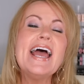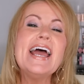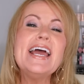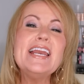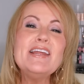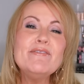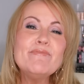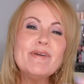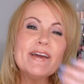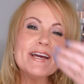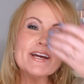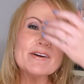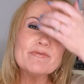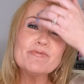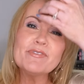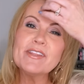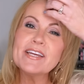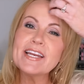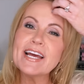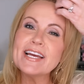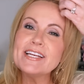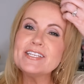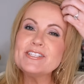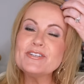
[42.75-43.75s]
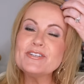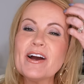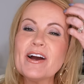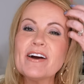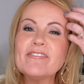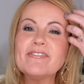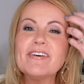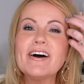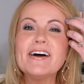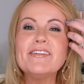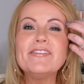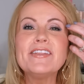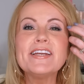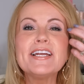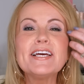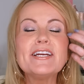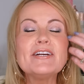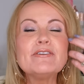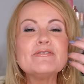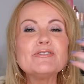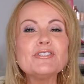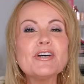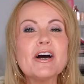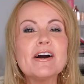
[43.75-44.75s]
Any makeup that I have on that
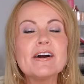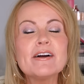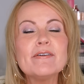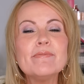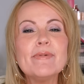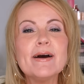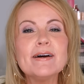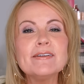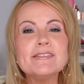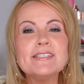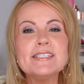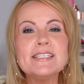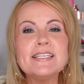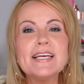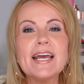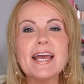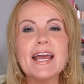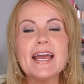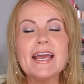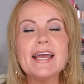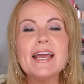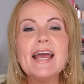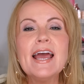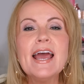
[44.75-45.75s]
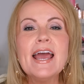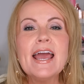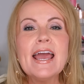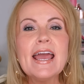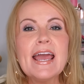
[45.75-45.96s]
I don't talk about today